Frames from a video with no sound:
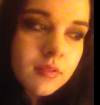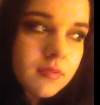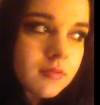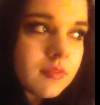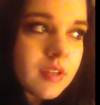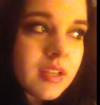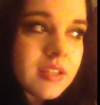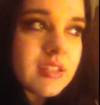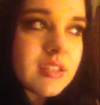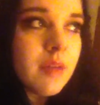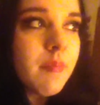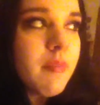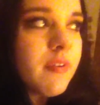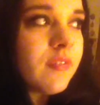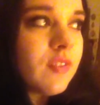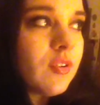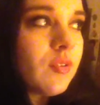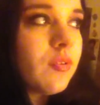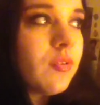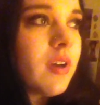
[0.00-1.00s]
and some of
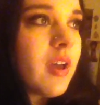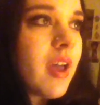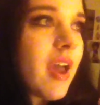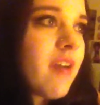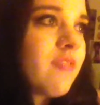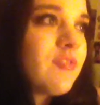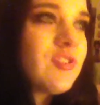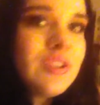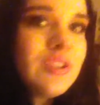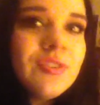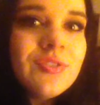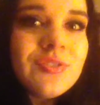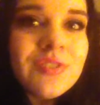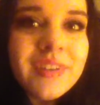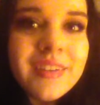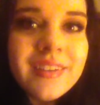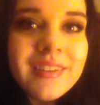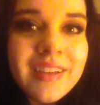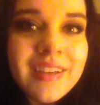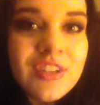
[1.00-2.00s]
you have
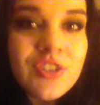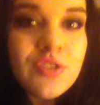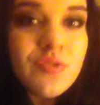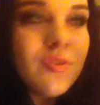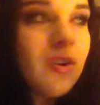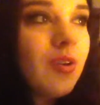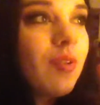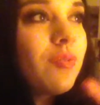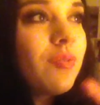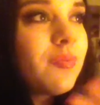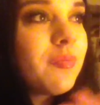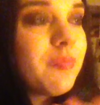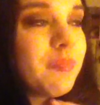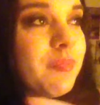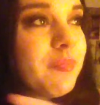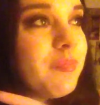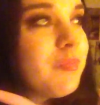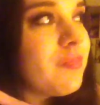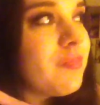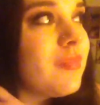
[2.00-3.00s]
children that you don't
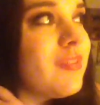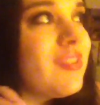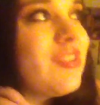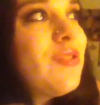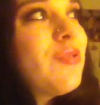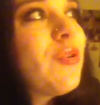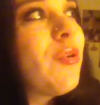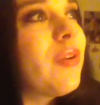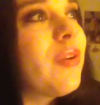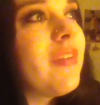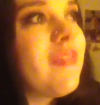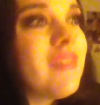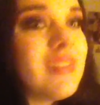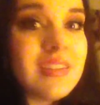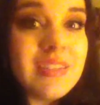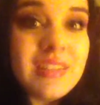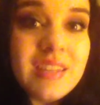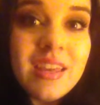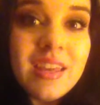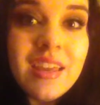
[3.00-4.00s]
even
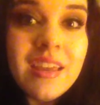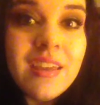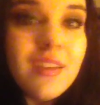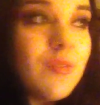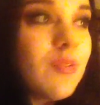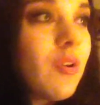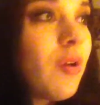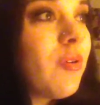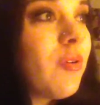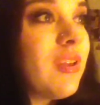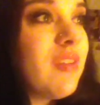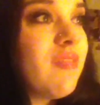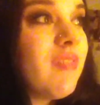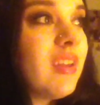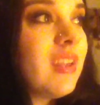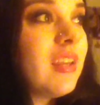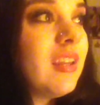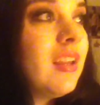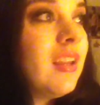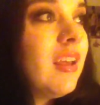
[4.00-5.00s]
see, you don't
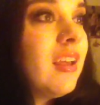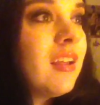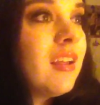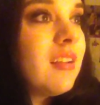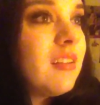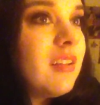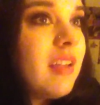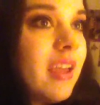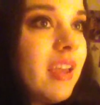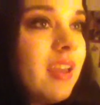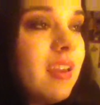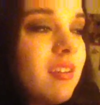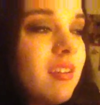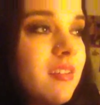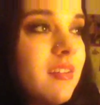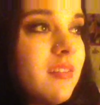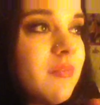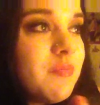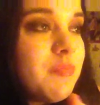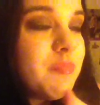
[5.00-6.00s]
even, like,
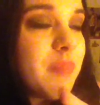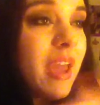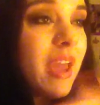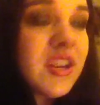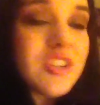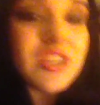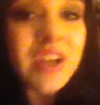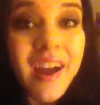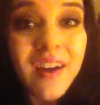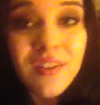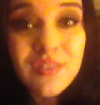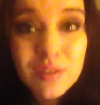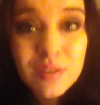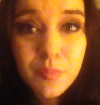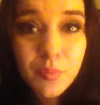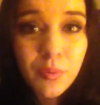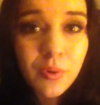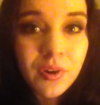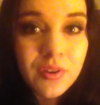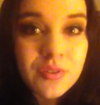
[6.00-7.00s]
pay child
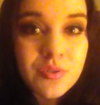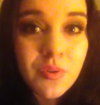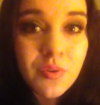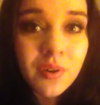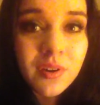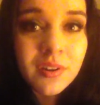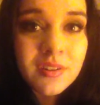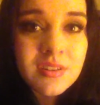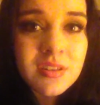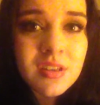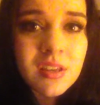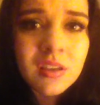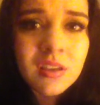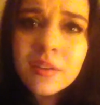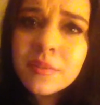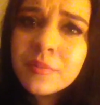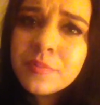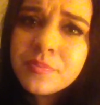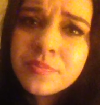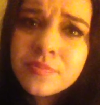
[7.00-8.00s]
support towards.
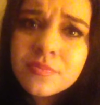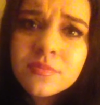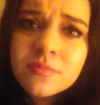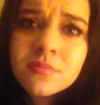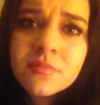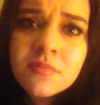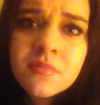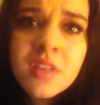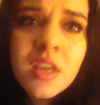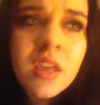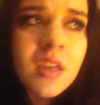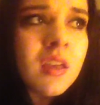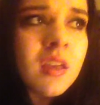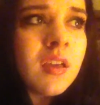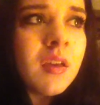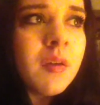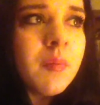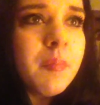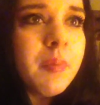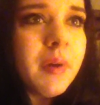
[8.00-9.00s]

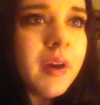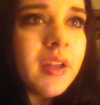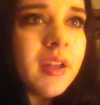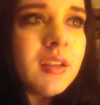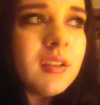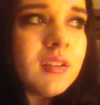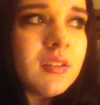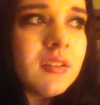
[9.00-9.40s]
But